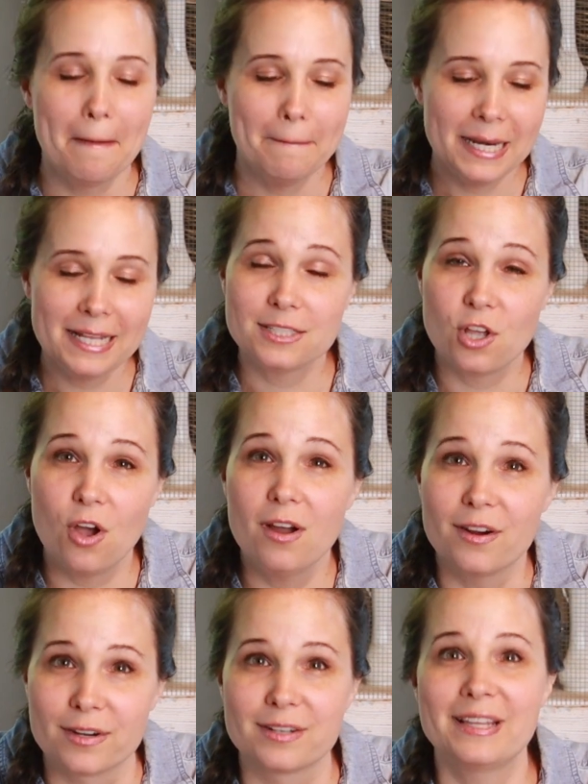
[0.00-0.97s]
but it's
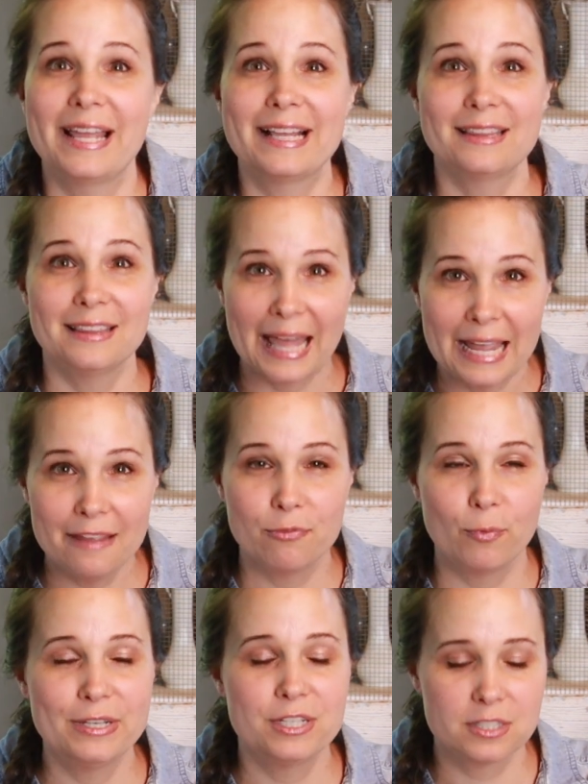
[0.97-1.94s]
hard. Like life,
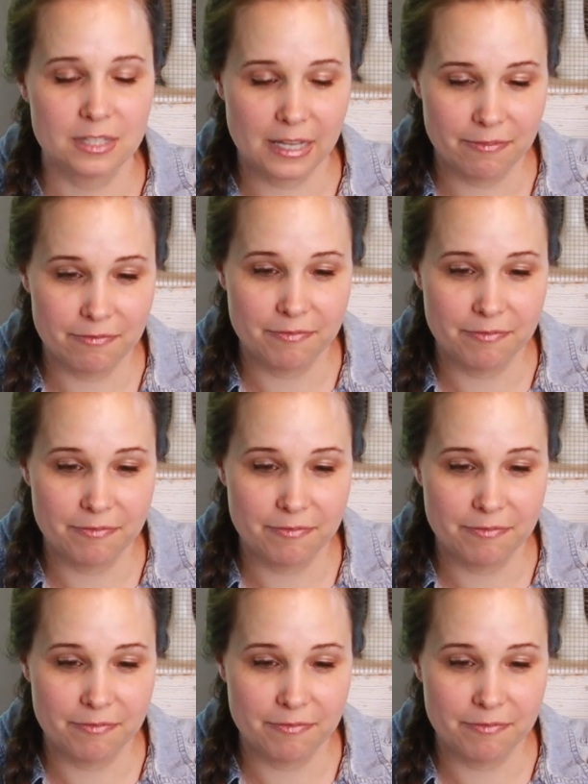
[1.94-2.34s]
it